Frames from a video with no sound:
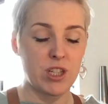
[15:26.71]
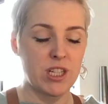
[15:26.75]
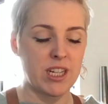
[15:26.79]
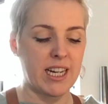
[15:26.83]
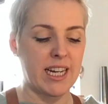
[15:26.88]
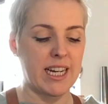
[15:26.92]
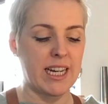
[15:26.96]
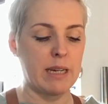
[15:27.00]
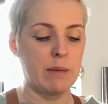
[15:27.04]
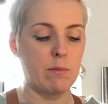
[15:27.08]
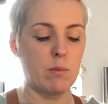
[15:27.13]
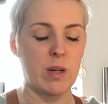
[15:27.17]

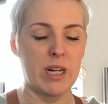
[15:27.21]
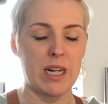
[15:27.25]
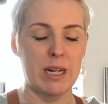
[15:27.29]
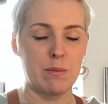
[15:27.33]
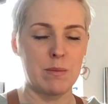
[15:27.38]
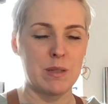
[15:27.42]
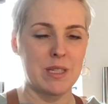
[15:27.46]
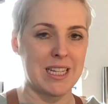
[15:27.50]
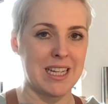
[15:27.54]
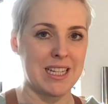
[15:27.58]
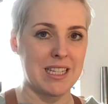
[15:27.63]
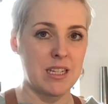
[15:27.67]
time when I'm
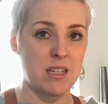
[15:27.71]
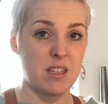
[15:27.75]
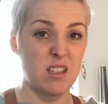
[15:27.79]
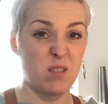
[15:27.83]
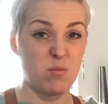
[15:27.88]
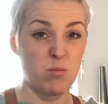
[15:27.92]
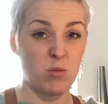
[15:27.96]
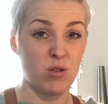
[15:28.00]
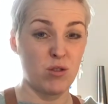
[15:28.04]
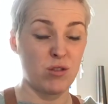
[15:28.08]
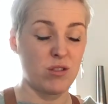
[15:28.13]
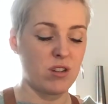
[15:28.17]
setting
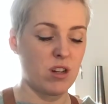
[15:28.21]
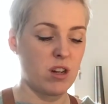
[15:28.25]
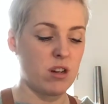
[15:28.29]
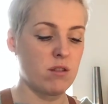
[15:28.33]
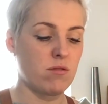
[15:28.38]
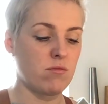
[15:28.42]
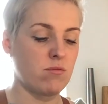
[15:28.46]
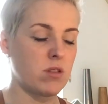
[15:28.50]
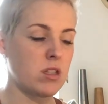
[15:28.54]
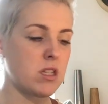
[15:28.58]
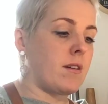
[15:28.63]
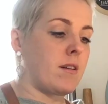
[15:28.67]
small
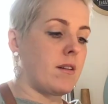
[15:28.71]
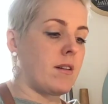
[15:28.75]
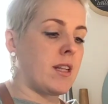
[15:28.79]
stones.